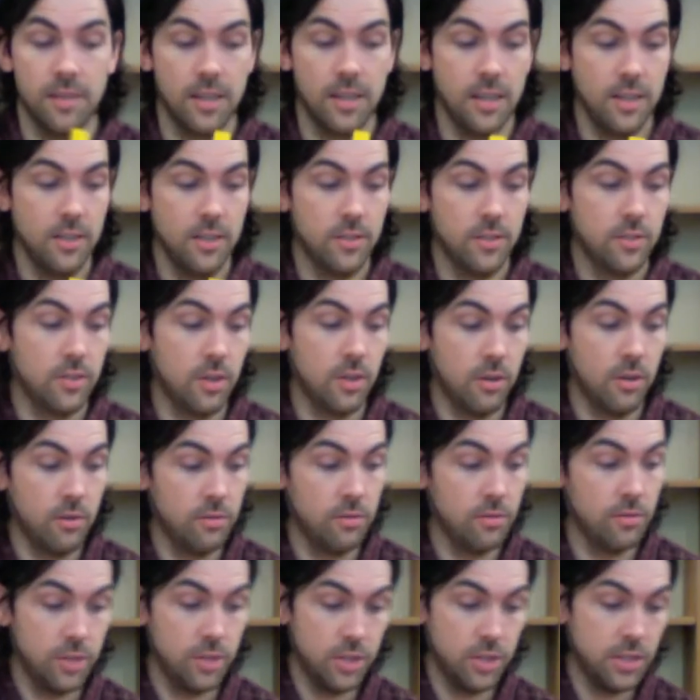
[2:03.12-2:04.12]

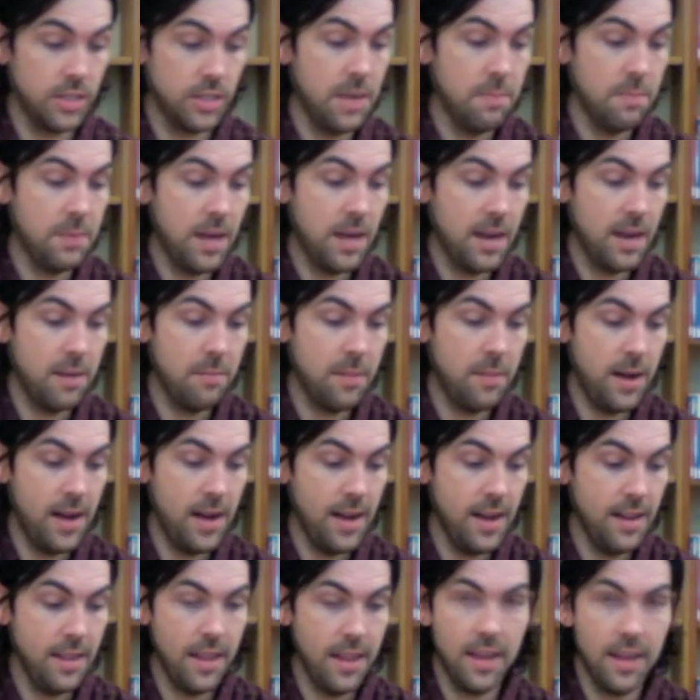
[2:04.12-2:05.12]
So just keep that in
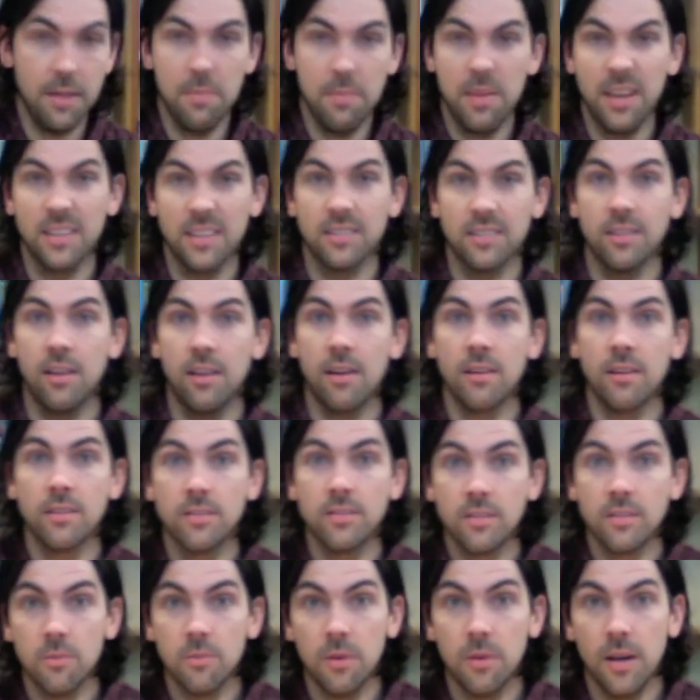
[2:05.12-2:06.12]
mind. They can be as long as
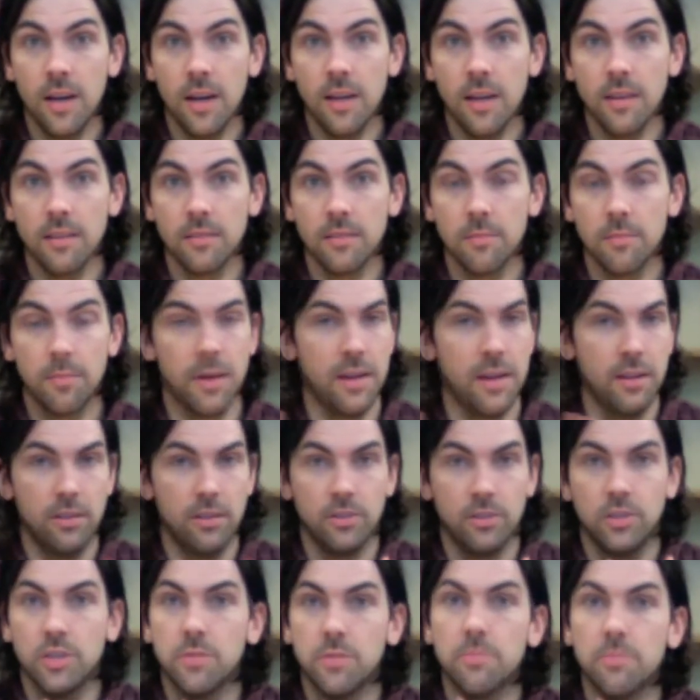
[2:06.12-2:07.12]
you want, but
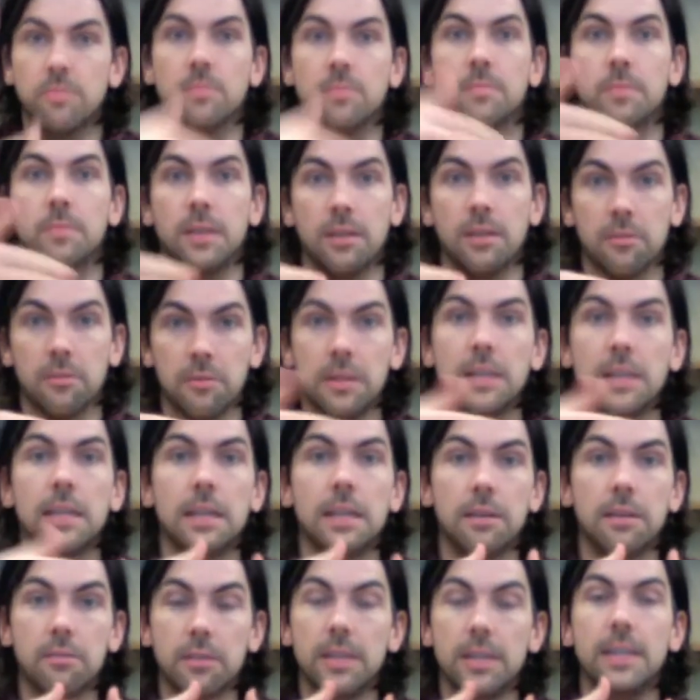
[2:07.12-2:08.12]
it'll just be a
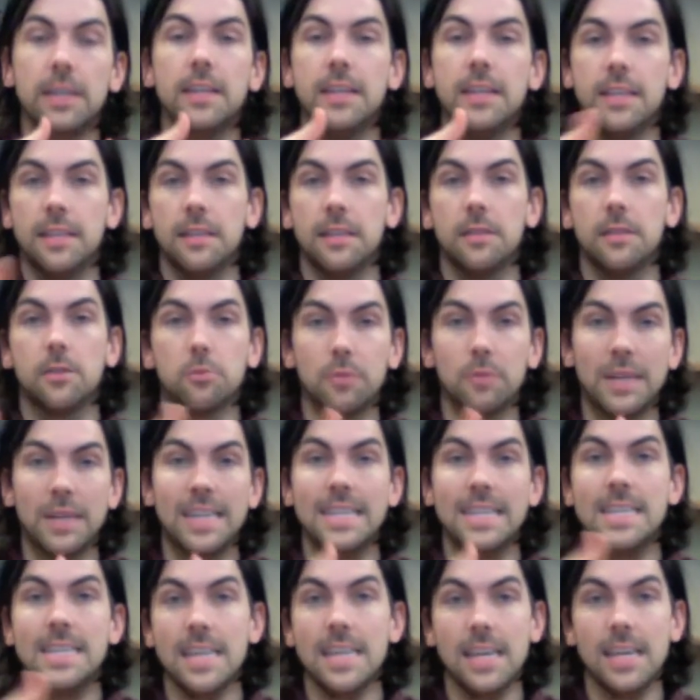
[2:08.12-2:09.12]
really, really
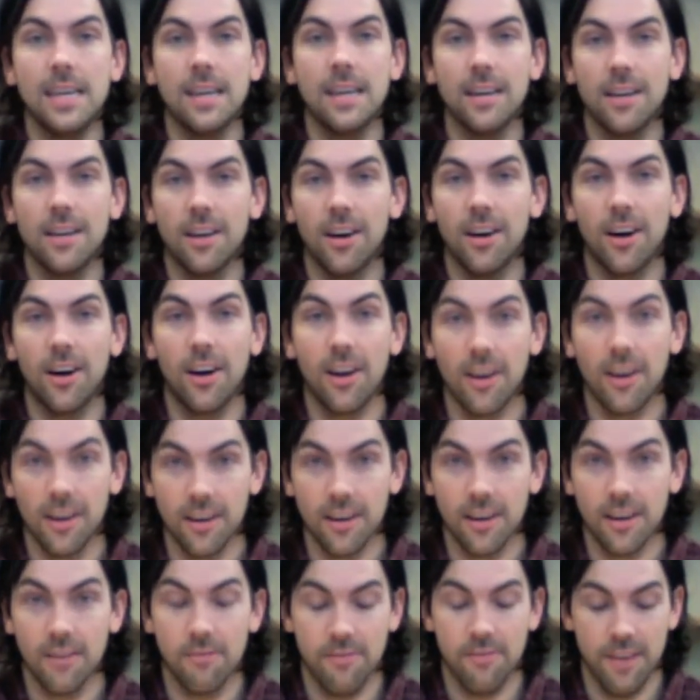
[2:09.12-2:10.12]
3D
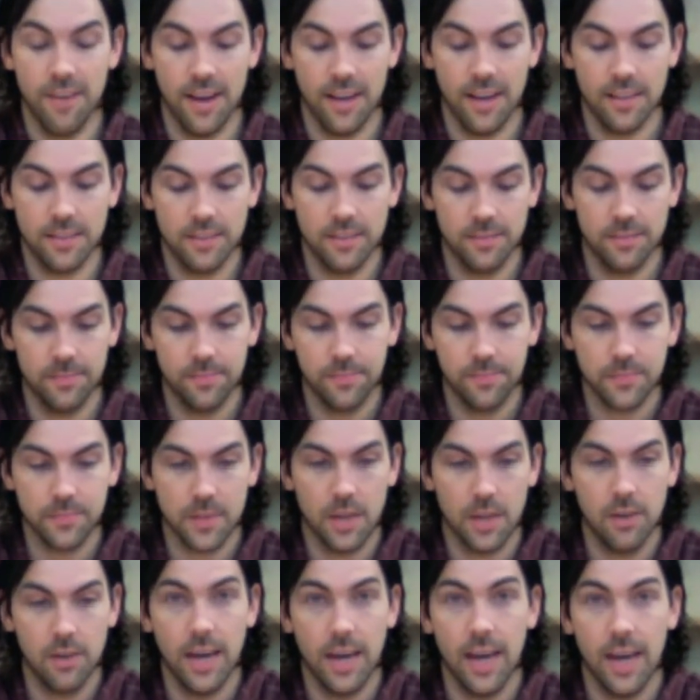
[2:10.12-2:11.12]
heart effect.
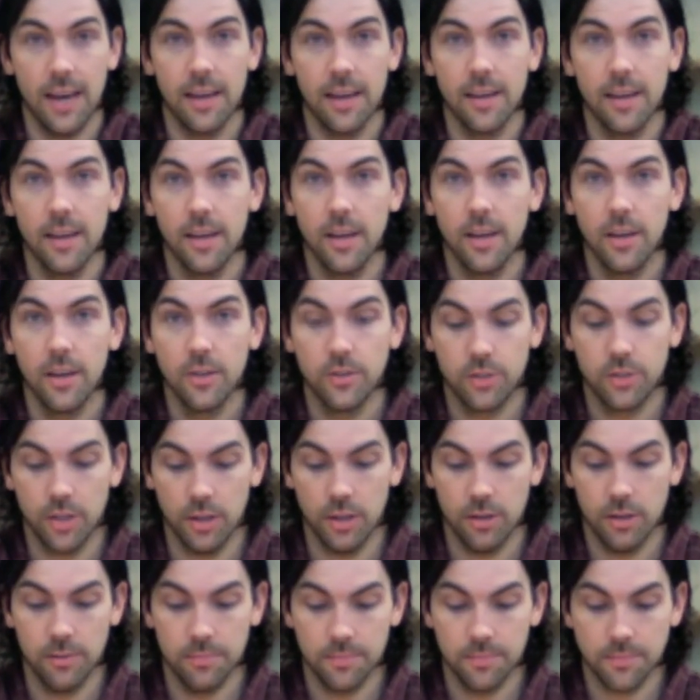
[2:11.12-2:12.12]
Okay,
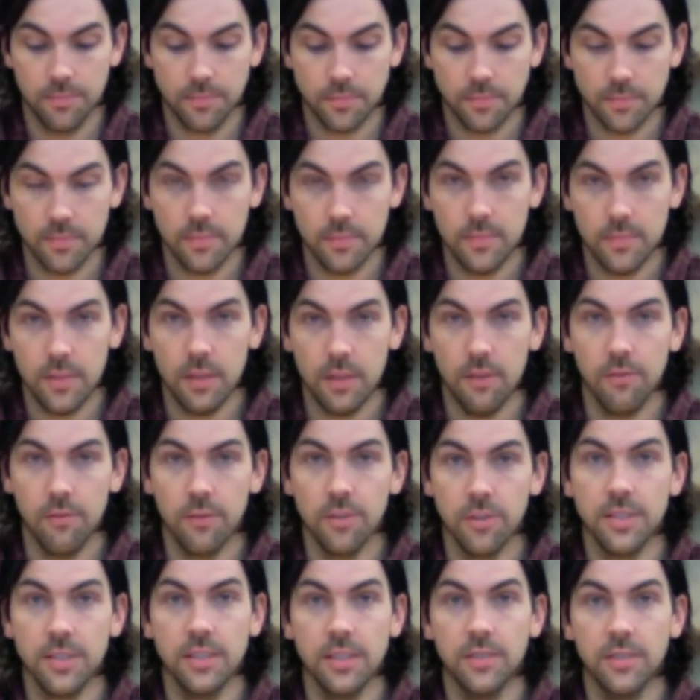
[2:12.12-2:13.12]
so
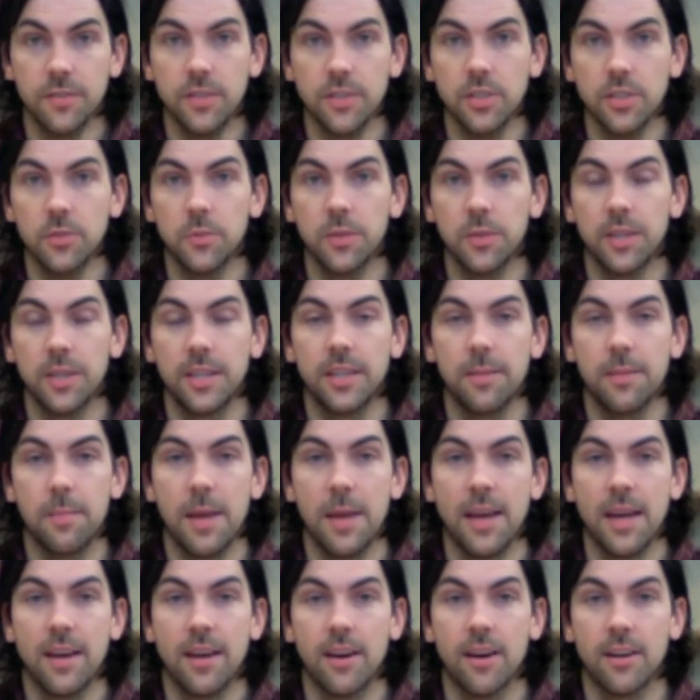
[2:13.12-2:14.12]
first things first, we're gonna
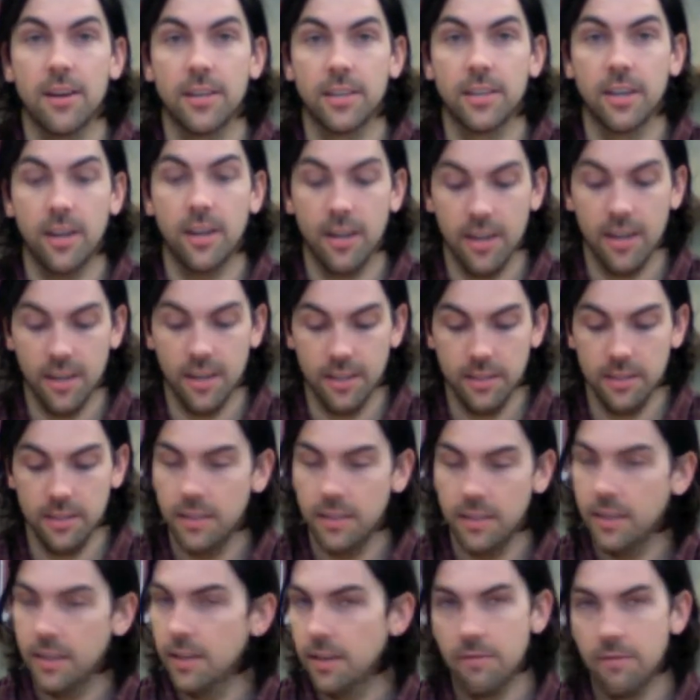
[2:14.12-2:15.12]
make our card.
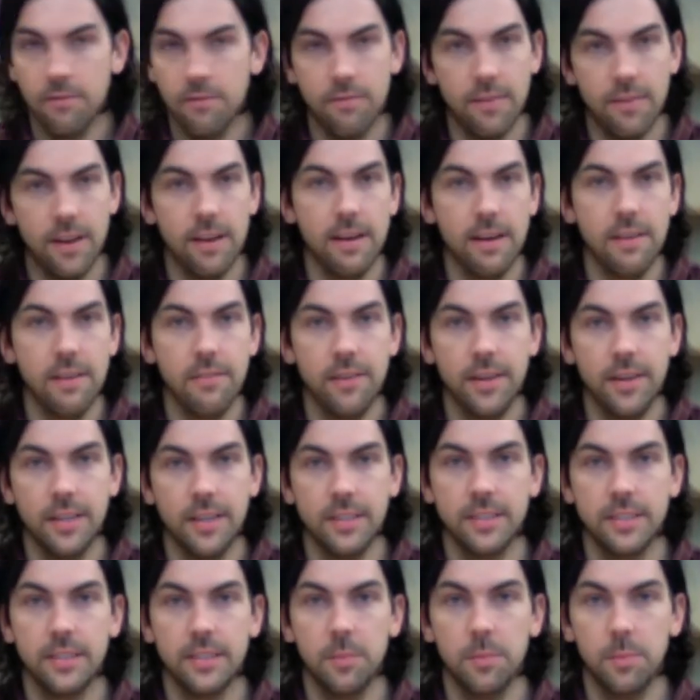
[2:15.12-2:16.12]
Very, very
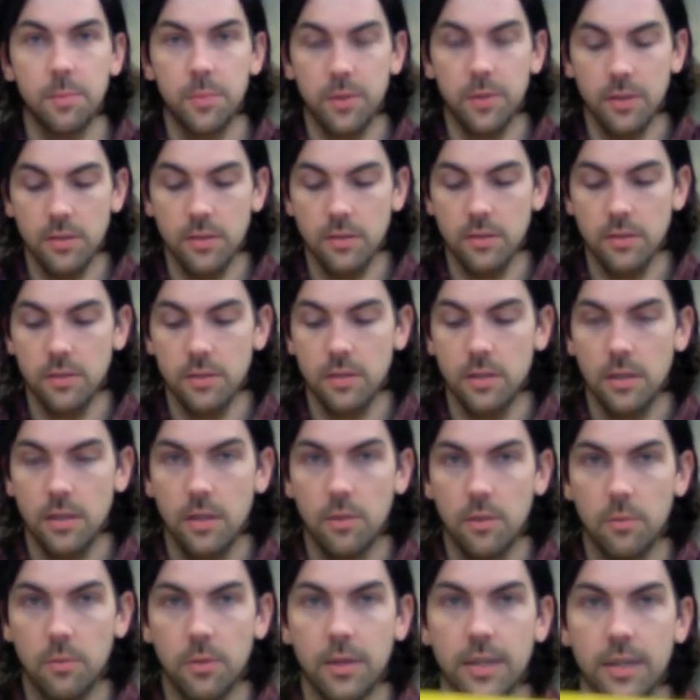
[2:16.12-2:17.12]
simple.
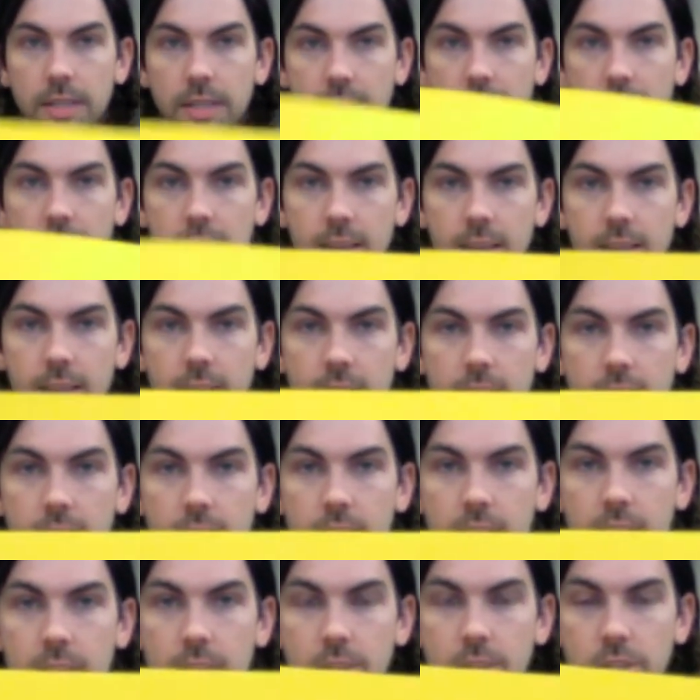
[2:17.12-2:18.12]
We're gonna take
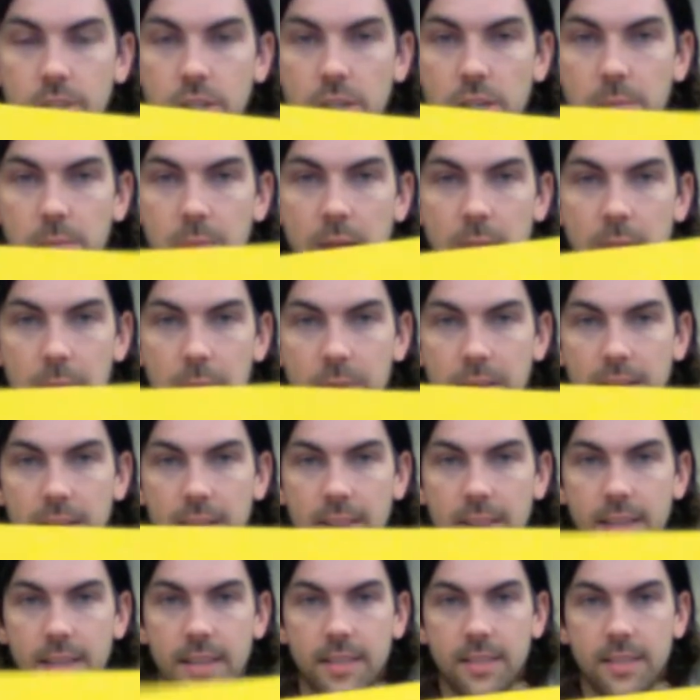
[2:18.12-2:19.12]
a sheet of paper
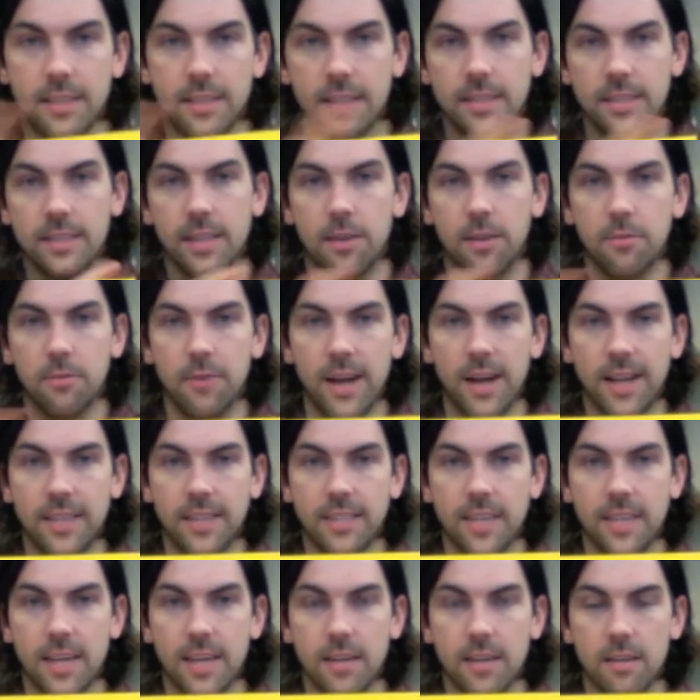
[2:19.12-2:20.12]
like this, that's like a
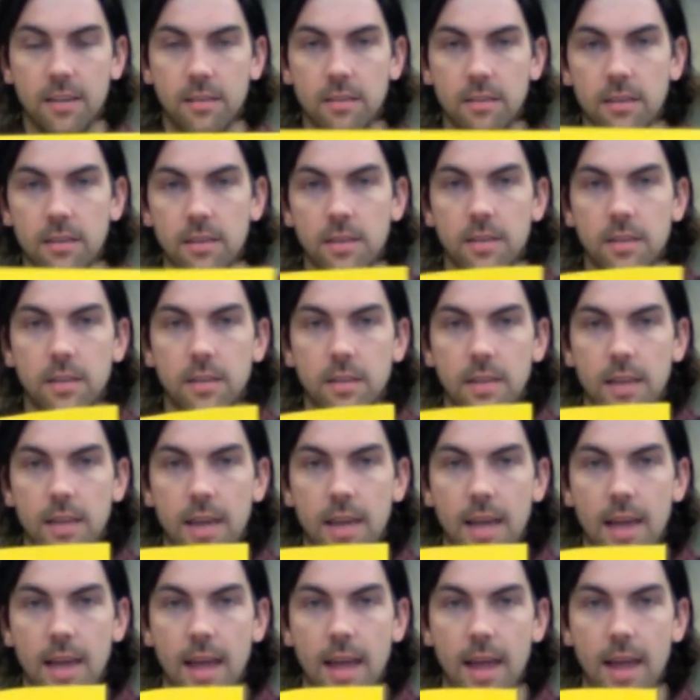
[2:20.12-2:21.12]
rectangle,
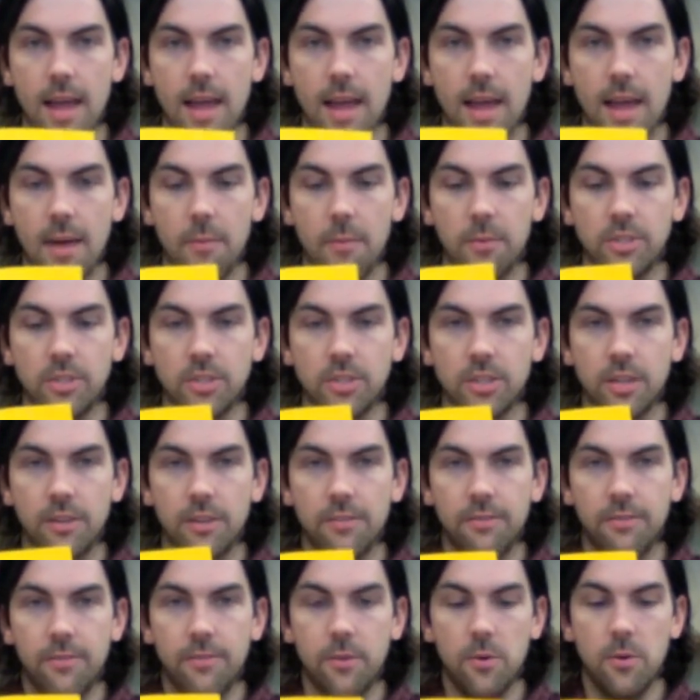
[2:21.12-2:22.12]
and we're just gonna
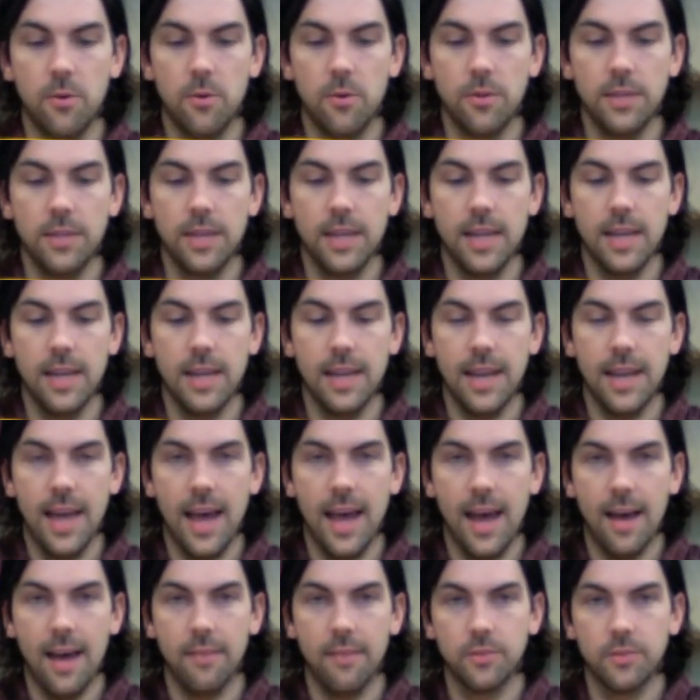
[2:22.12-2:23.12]
fold it in
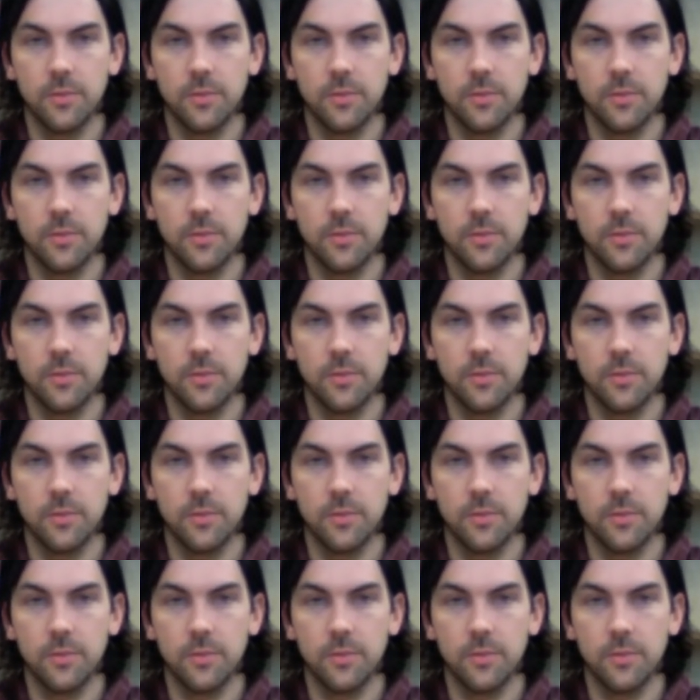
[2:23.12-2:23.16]
half.